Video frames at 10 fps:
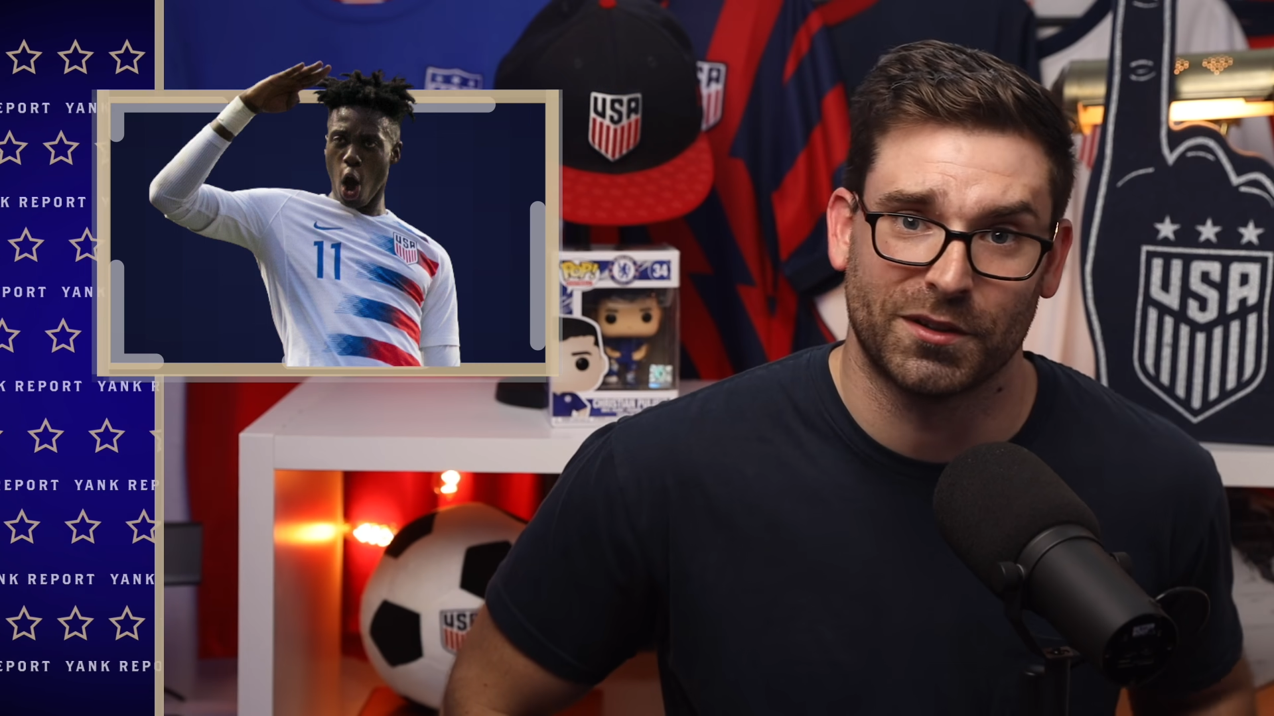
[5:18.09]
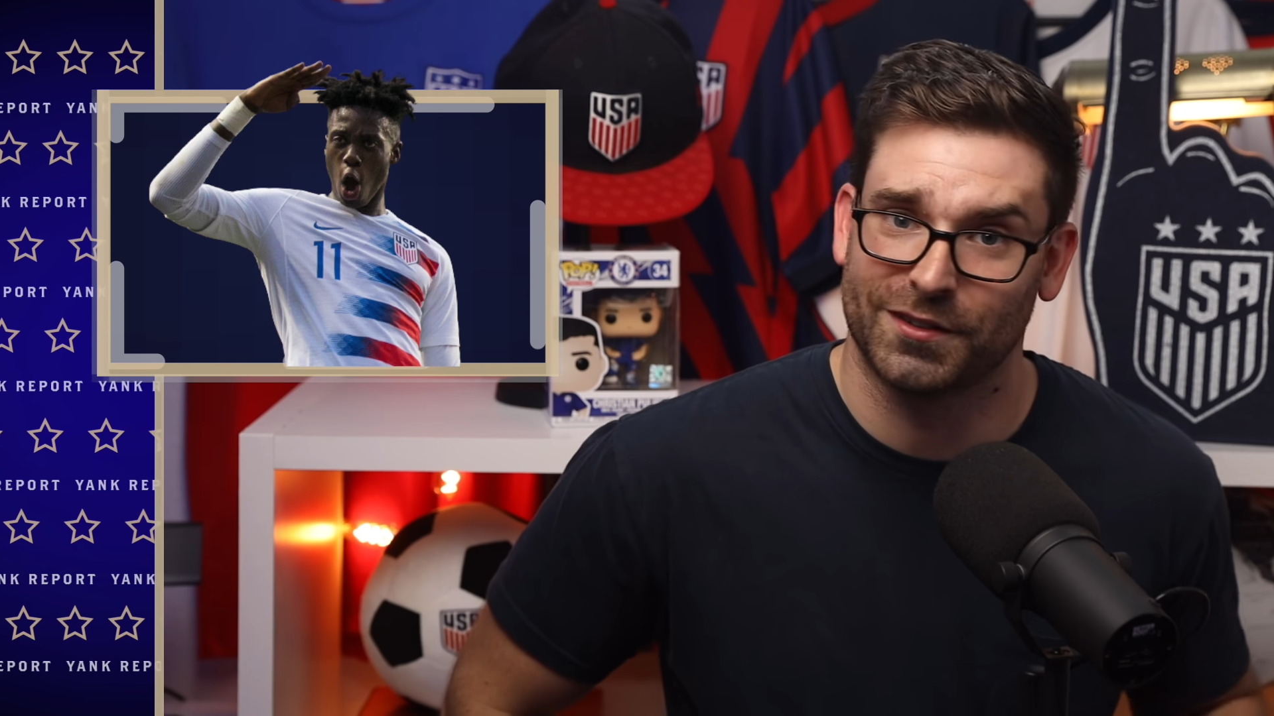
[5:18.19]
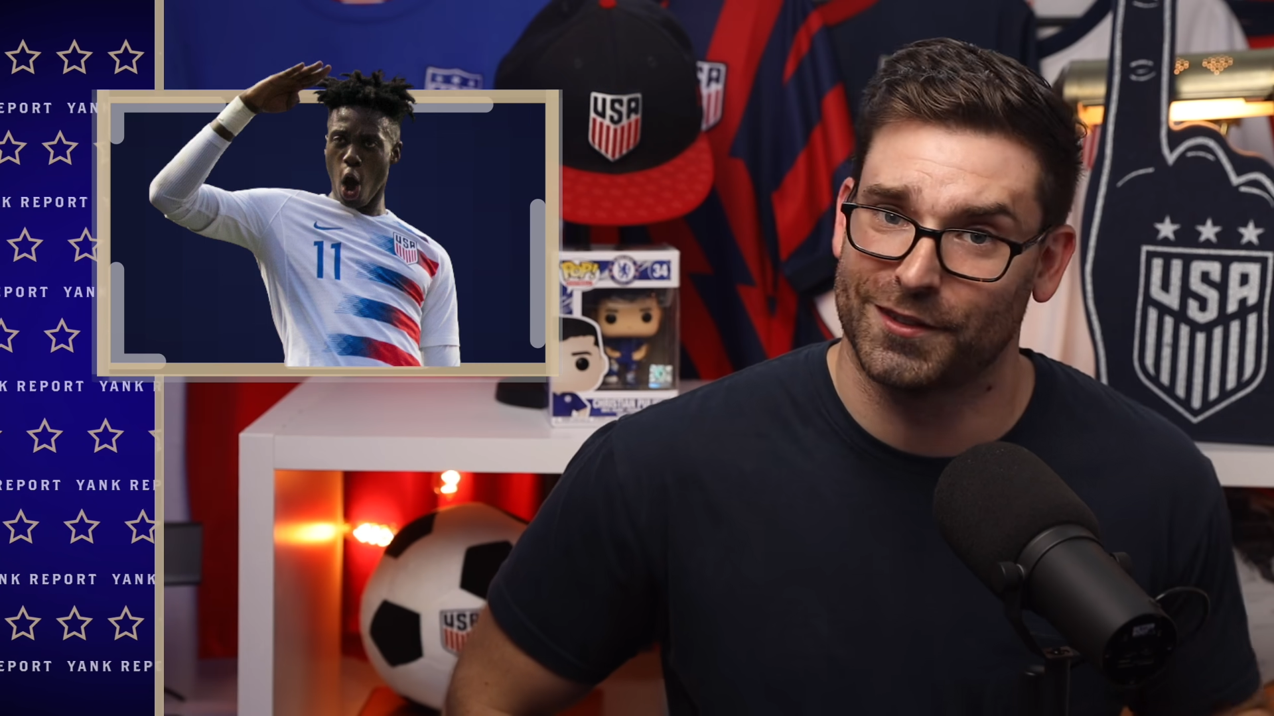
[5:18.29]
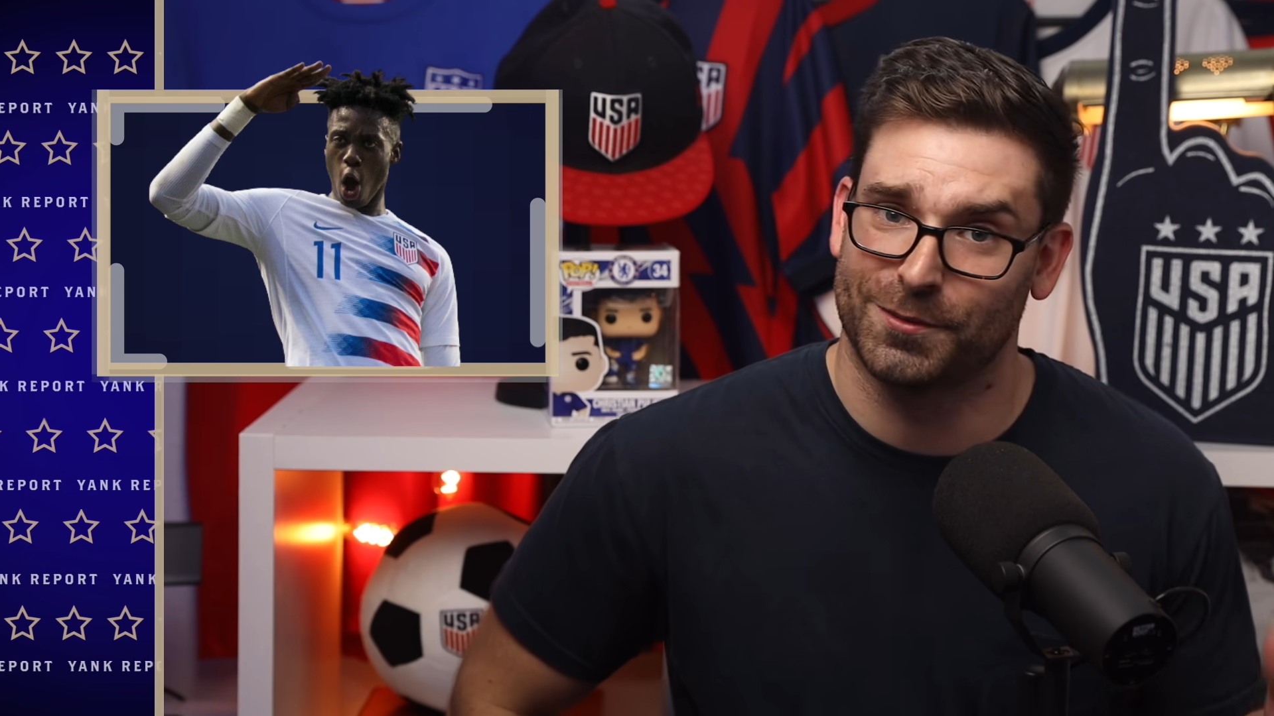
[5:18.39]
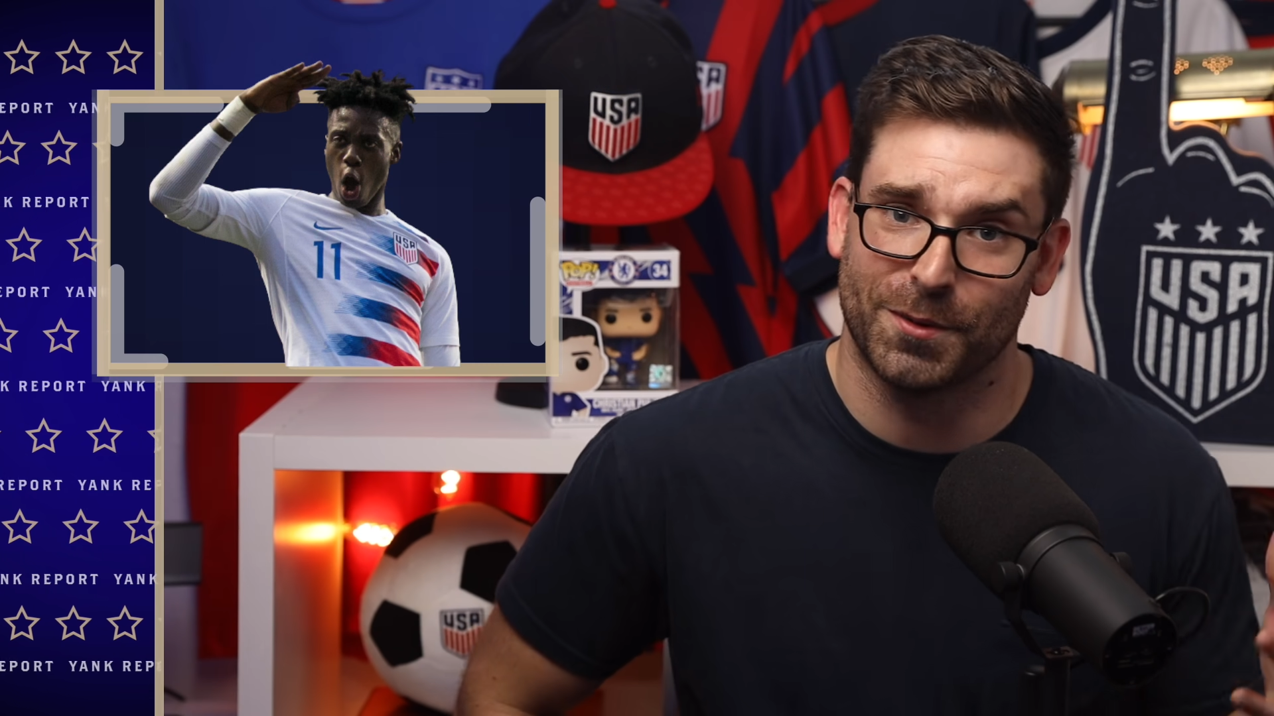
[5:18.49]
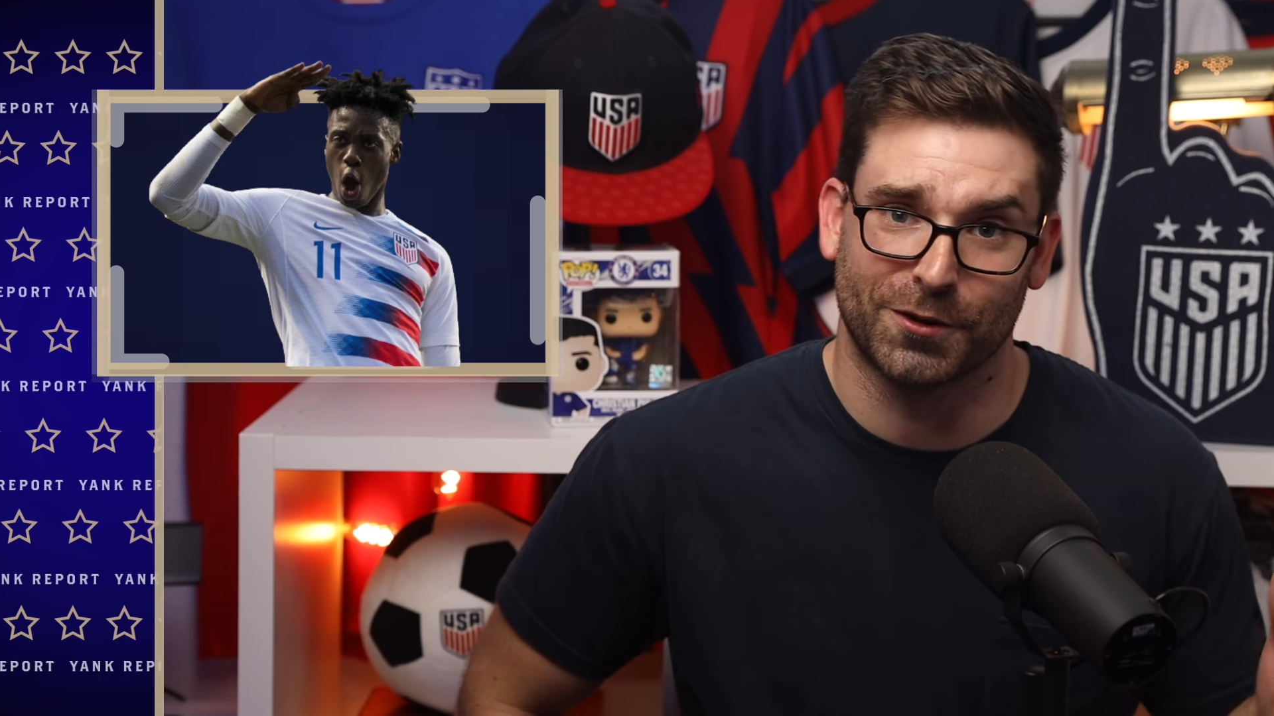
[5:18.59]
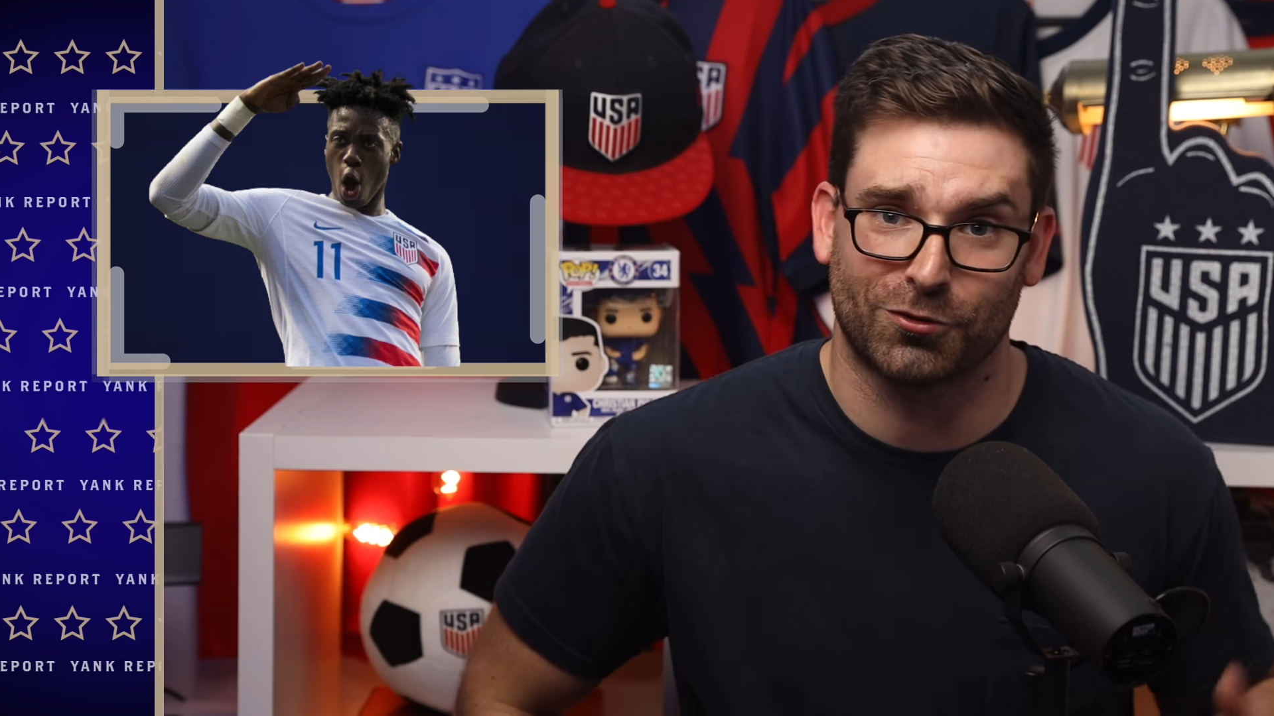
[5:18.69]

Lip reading: because it's been